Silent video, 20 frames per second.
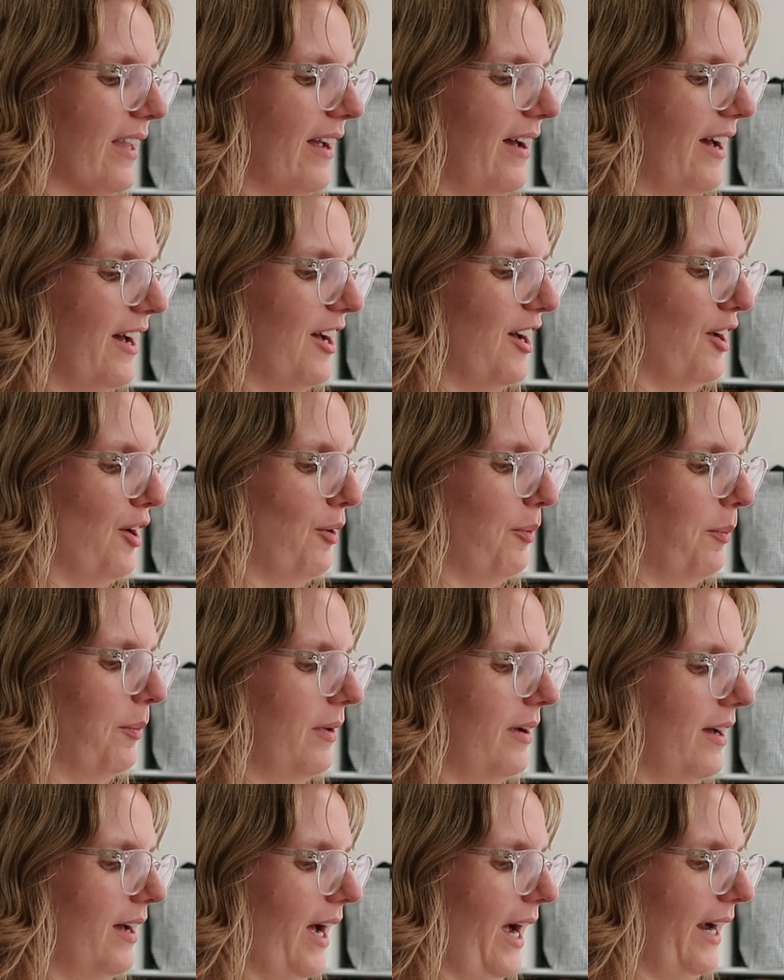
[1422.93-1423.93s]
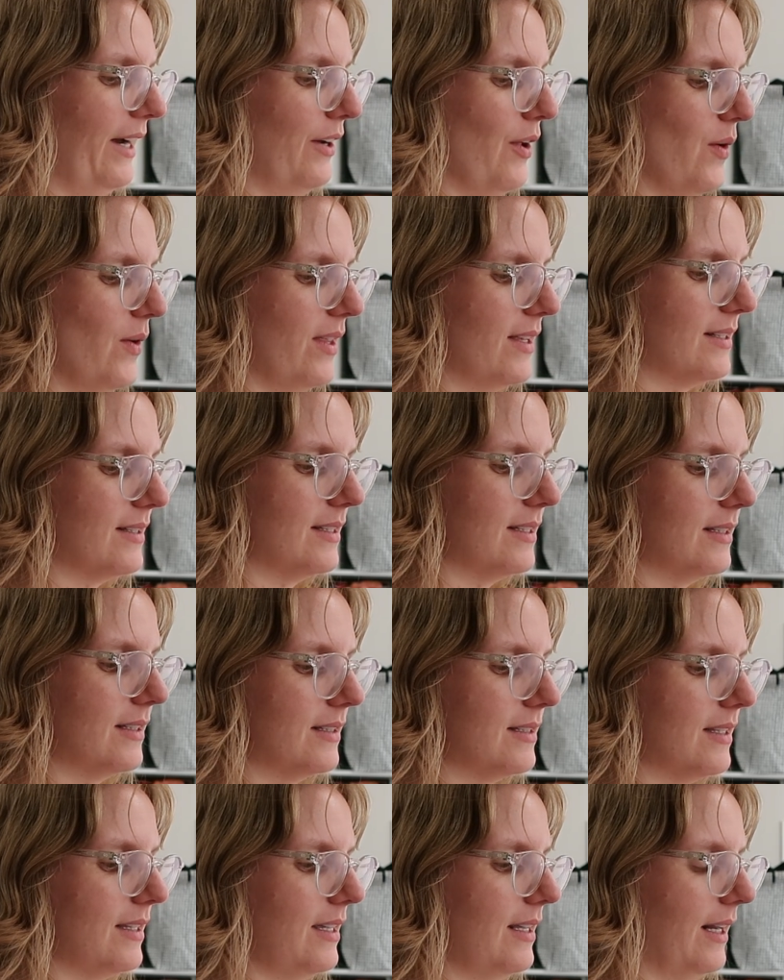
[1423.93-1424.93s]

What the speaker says: I know this is